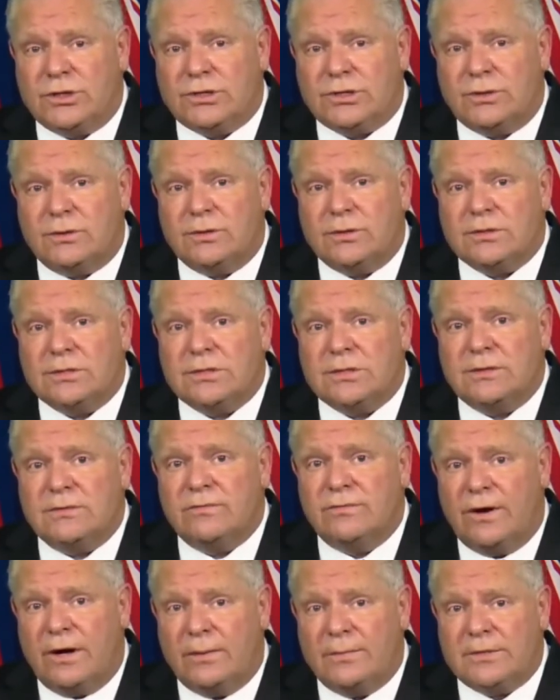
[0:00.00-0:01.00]
stores,
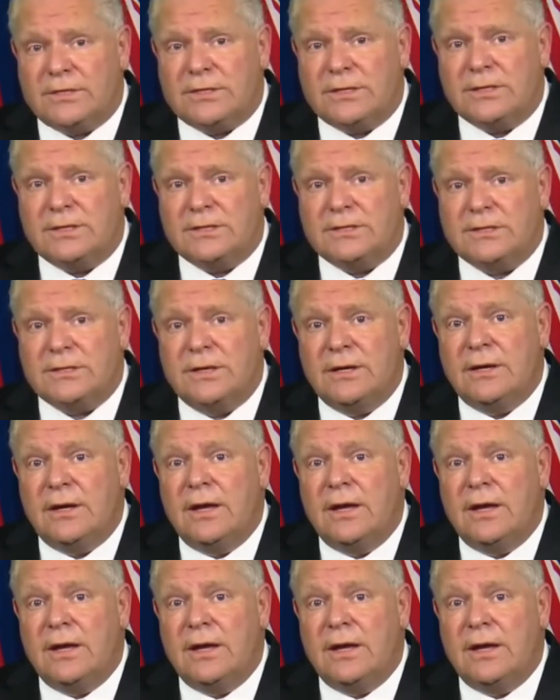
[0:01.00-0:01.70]
pharmacies,